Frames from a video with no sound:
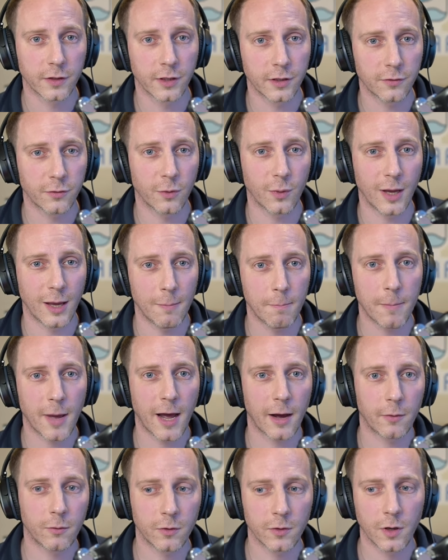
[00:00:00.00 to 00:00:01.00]
is through
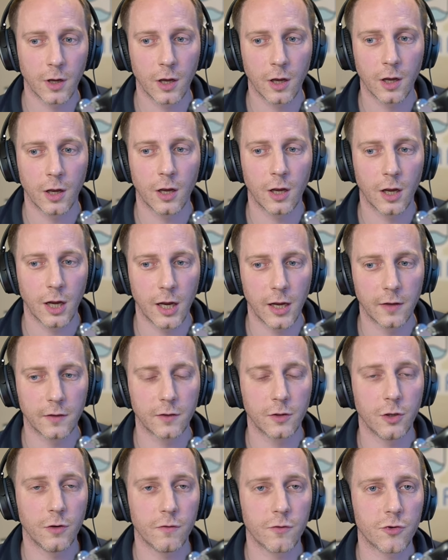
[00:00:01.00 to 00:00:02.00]
inbound,
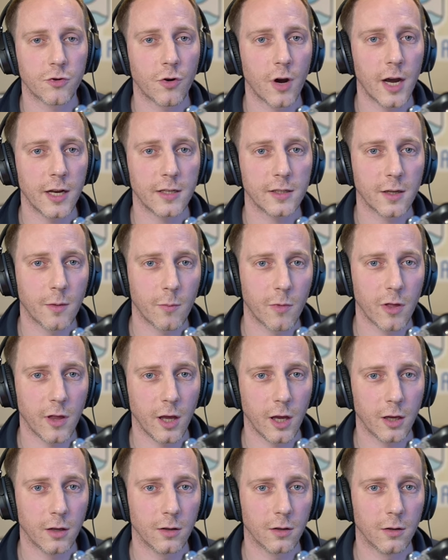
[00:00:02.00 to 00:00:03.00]
is you've tried
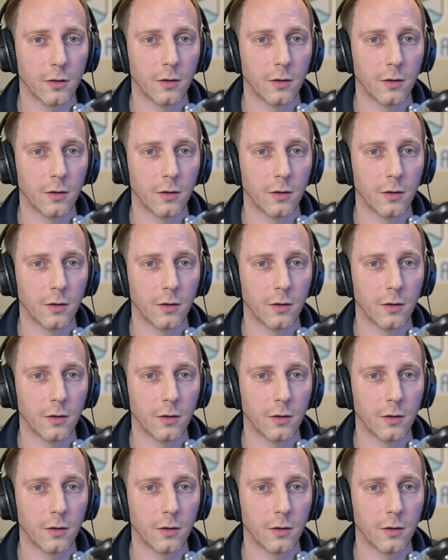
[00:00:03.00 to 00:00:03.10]
something,